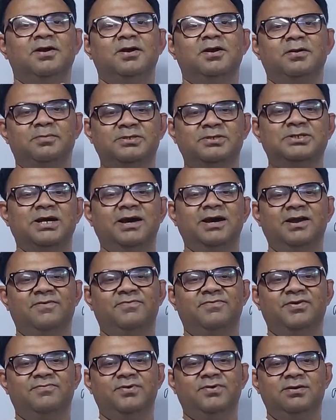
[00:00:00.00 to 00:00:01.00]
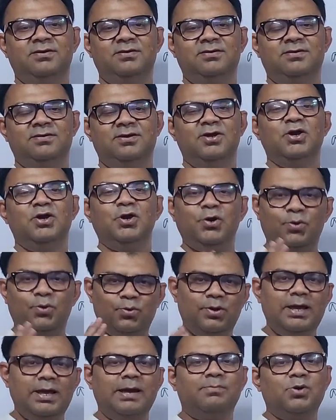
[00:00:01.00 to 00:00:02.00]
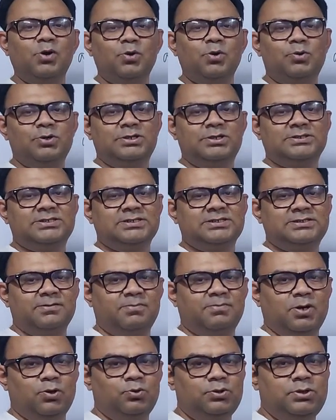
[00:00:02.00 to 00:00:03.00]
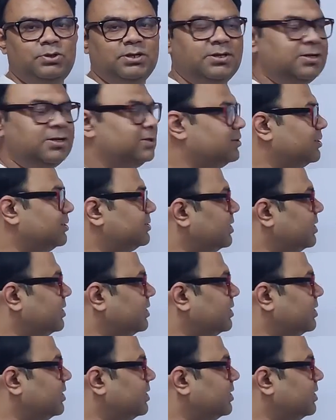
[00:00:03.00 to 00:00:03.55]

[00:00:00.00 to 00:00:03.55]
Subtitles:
Namaskar everyone. Today I am going to discuss about the